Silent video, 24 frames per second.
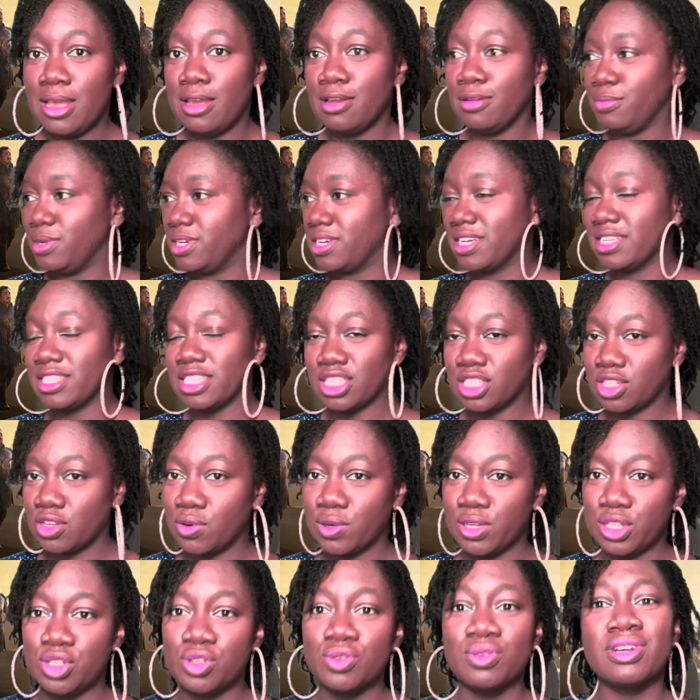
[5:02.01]
because it's
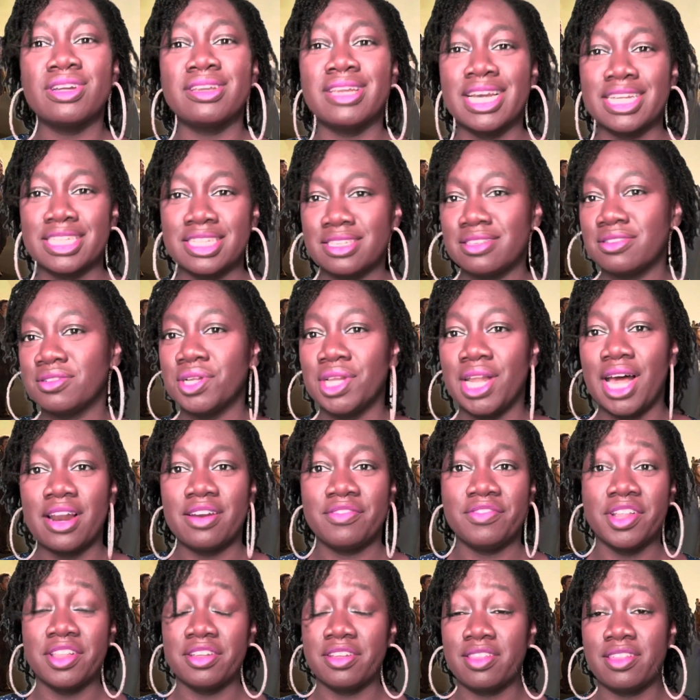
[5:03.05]
going to connect it to a lot of
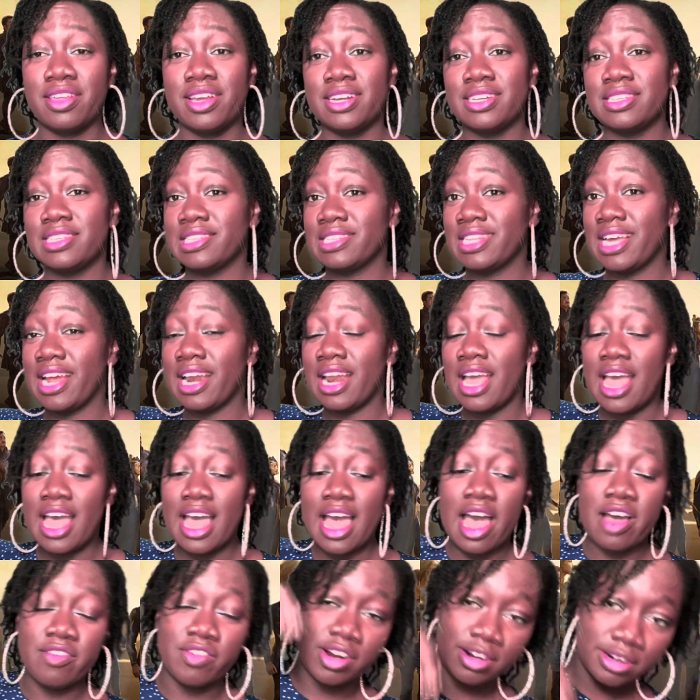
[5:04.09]
other things that
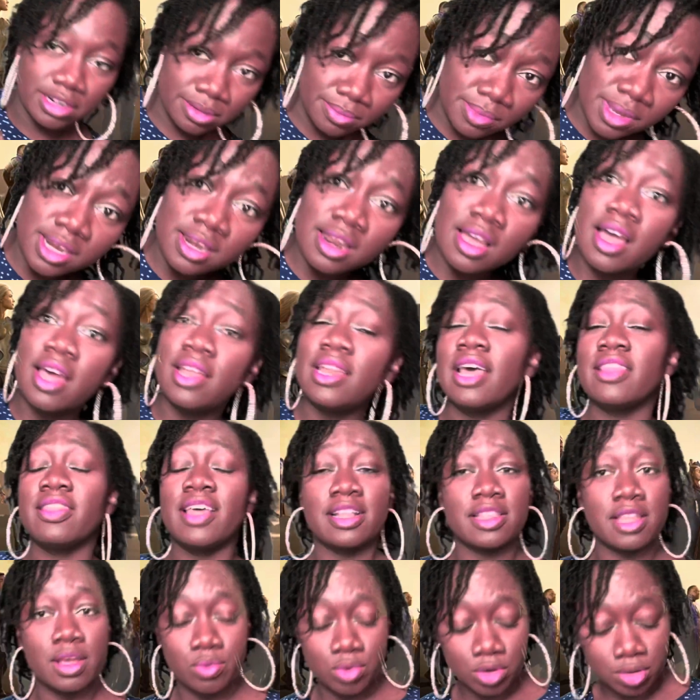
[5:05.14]
have already been done and that
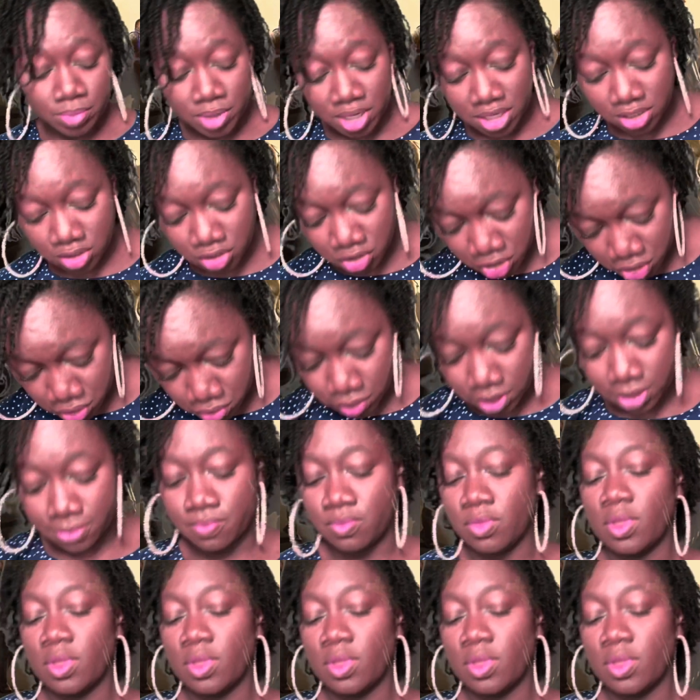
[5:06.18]
they will be doing.